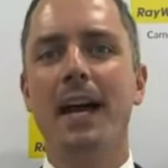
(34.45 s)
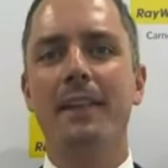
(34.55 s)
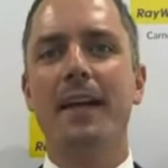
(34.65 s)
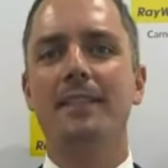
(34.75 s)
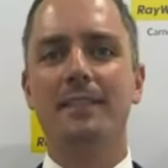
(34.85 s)

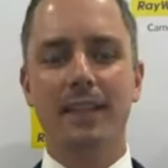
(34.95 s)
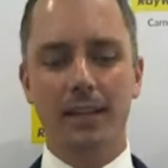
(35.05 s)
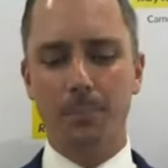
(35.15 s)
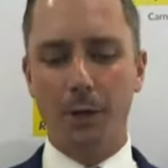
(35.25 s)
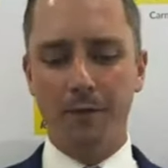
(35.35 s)

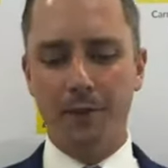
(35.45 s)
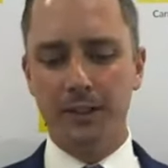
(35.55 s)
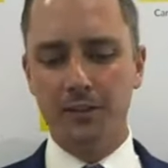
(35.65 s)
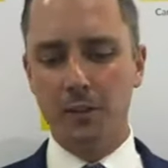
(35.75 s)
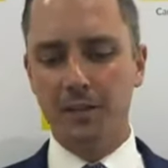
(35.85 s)
That's the
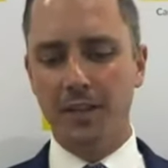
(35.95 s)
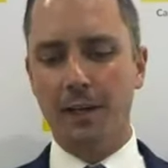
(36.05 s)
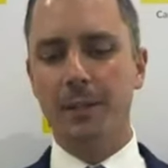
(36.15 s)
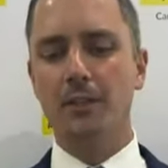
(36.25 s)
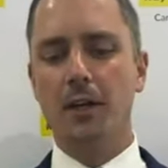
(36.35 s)
preferential
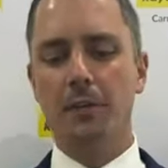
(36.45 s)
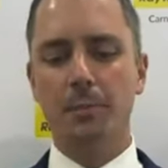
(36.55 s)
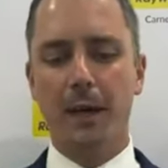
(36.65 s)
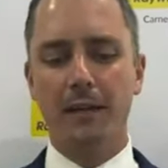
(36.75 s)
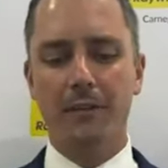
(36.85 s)
settlement
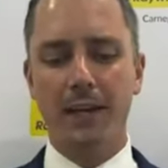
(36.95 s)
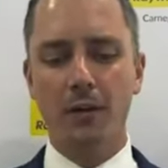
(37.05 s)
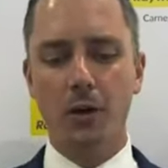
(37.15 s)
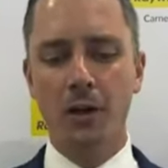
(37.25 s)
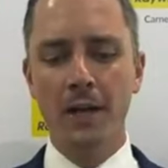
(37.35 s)
terms by the
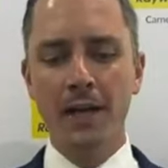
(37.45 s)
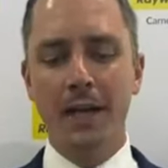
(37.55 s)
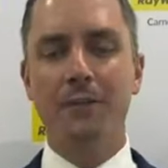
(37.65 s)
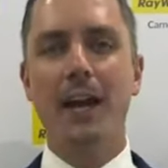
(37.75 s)
vendor.